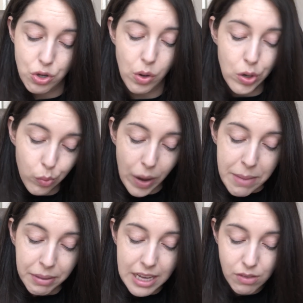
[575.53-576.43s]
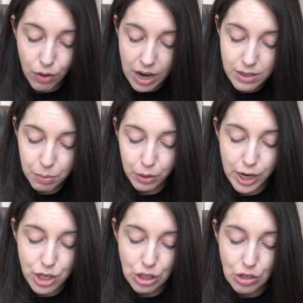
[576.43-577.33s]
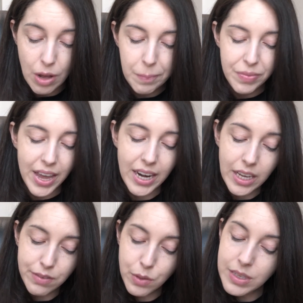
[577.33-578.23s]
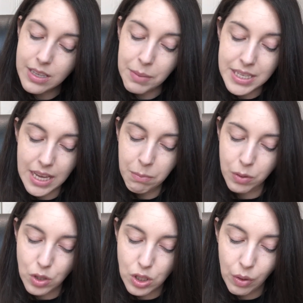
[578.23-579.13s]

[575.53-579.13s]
So a great place for exploration. And it gives you some examples.